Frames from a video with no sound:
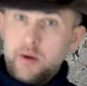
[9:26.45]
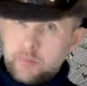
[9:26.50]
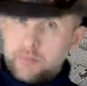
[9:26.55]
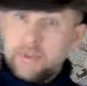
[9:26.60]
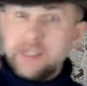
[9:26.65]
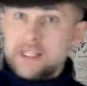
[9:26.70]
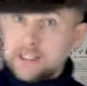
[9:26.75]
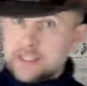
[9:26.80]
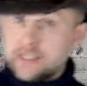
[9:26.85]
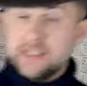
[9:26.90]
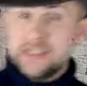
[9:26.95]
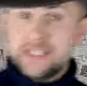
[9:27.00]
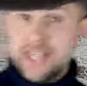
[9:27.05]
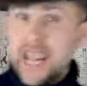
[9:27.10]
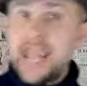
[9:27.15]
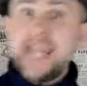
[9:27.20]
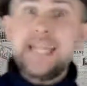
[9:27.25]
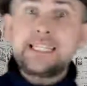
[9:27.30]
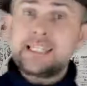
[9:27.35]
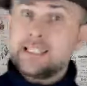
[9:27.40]
Please
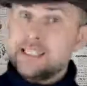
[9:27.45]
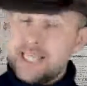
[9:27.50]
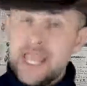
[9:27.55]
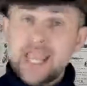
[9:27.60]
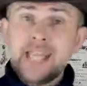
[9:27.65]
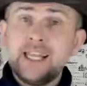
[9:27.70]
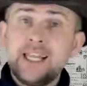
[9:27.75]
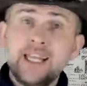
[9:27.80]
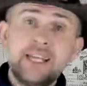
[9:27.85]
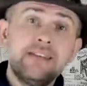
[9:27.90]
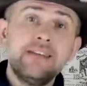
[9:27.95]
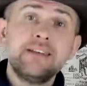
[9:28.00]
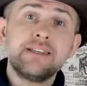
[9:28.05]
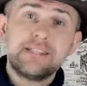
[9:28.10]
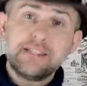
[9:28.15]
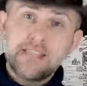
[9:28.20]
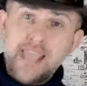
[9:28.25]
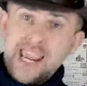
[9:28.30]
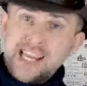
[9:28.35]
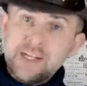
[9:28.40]
say it like
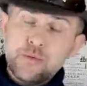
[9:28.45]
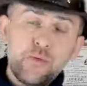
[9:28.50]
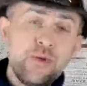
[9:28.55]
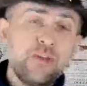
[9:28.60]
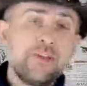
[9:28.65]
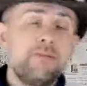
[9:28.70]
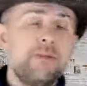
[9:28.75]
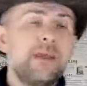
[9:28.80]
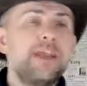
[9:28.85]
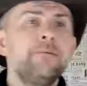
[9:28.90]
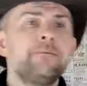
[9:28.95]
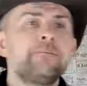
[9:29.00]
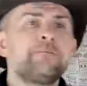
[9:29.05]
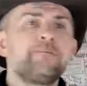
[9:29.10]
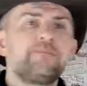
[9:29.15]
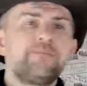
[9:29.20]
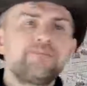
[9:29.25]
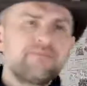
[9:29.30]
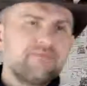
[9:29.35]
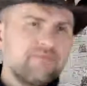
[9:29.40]
this. Say it with me,
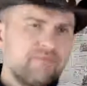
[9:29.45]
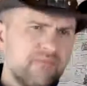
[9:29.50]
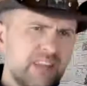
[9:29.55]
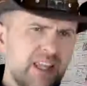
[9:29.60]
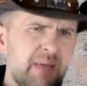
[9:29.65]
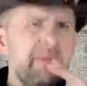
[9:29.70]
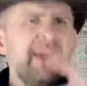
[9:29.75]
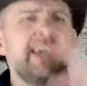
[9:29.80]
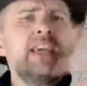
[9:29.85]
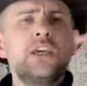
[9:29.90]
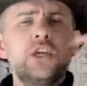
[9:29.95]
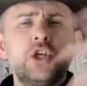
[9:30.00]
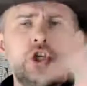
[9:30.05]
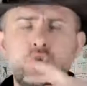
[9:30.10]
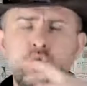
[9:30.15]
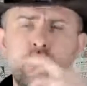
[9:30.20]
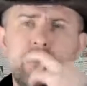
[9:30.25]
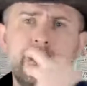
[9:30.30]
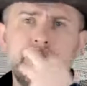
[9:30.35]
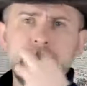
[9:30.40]
making
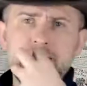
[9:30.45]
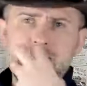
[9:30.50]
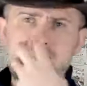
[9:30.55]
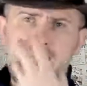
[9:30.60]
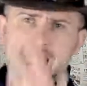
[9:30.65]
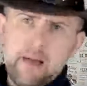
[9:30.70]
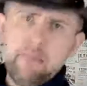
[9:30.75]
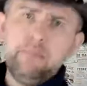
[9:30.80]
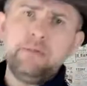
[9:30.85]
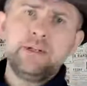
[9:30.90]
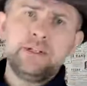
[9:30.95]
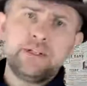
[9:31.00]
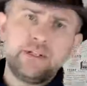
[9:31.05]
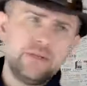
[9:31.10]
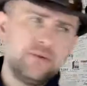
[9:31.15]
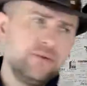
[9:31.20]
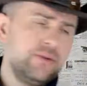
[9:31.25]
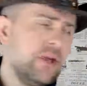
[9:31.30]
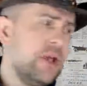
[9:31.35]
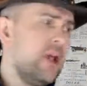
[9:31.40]
sure that the
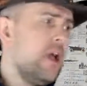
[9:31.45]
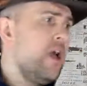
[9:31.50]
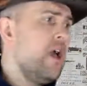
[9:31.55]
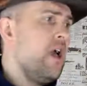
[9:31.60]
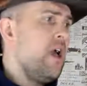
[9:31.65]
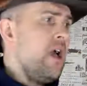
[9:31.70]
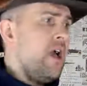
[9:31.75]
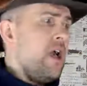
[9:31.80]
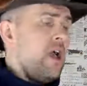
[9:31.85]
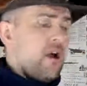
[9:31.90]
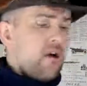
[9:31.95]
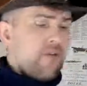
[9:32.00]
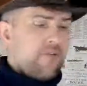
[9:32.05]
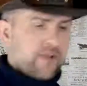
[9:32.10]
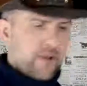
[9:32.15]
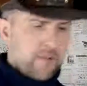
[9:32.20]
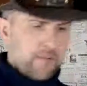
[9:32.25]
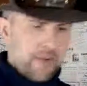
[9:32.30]
amplitude of your